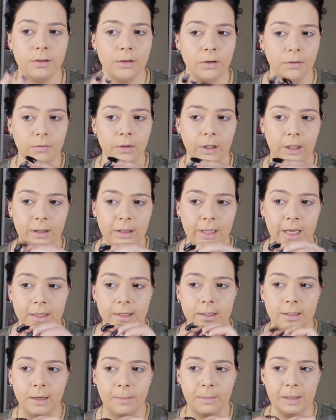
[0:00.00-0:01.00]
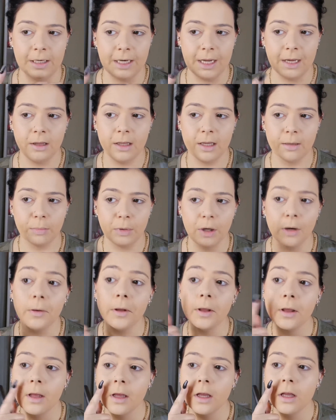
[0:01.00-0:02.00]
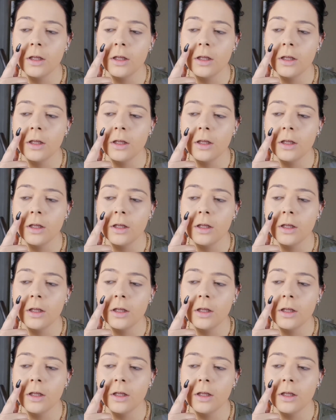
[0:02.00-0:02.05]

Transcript: Don't look at that stubby nail, it broke.